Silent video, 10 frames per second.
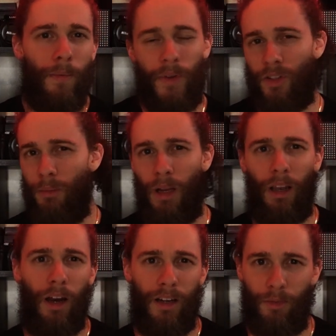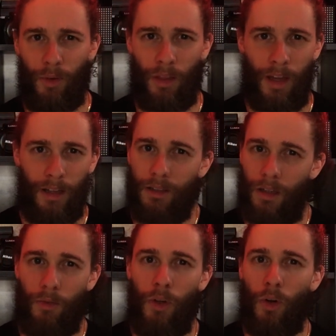this could mean a lot of different things.
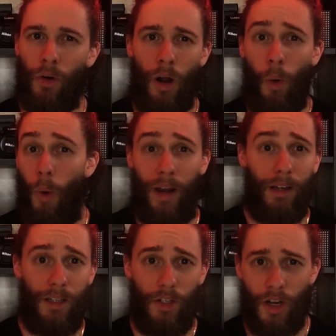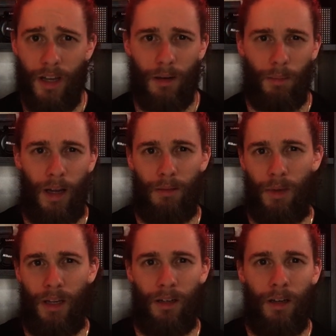If you're a wedding DJ, it might
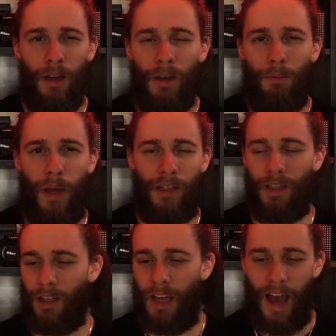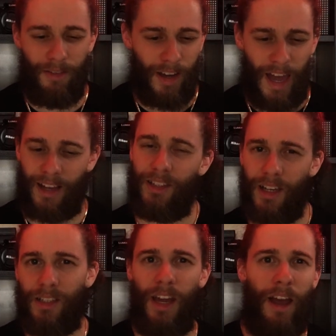mean basically having
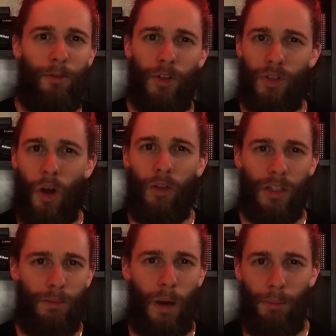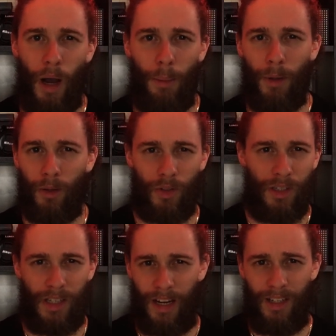access to every song that's been popular
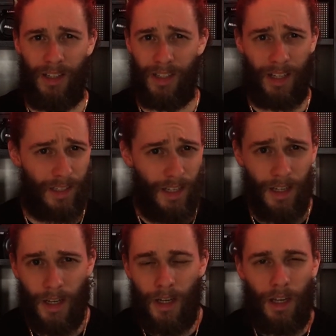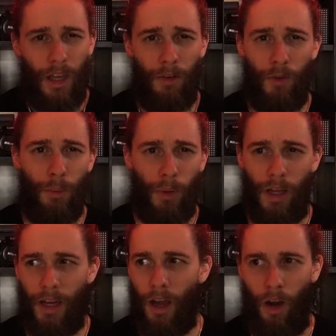since 1960. If you
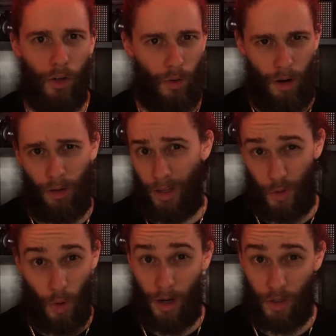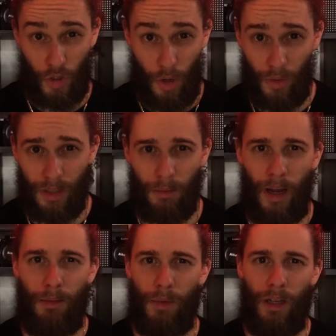play underground electronic shows, it
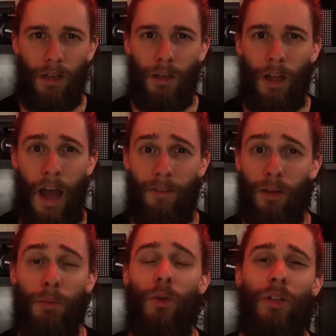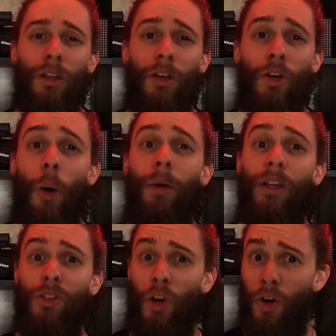might mean having music that nobody
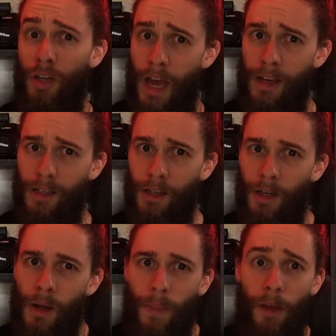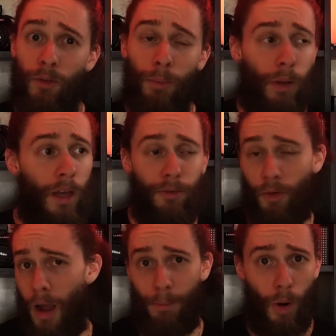has heard yet. If you play
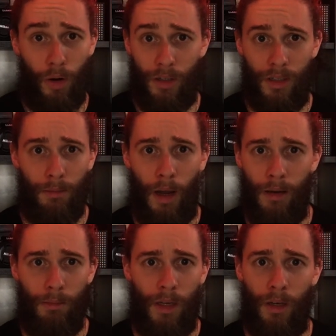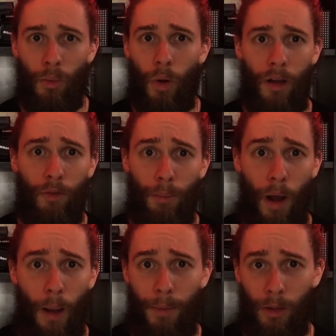frat parties, it might mean whatever
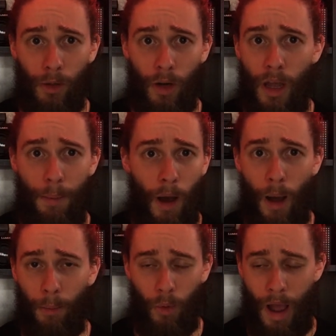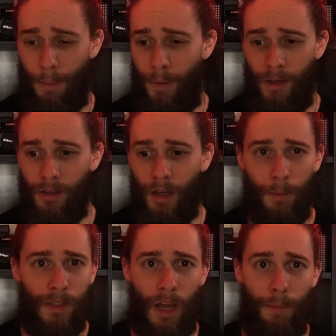popular hip-hop, rap, and
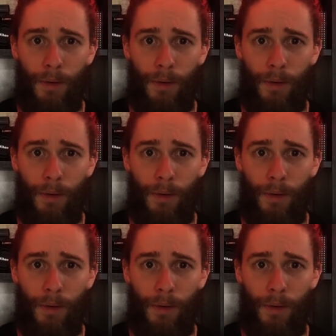dubstep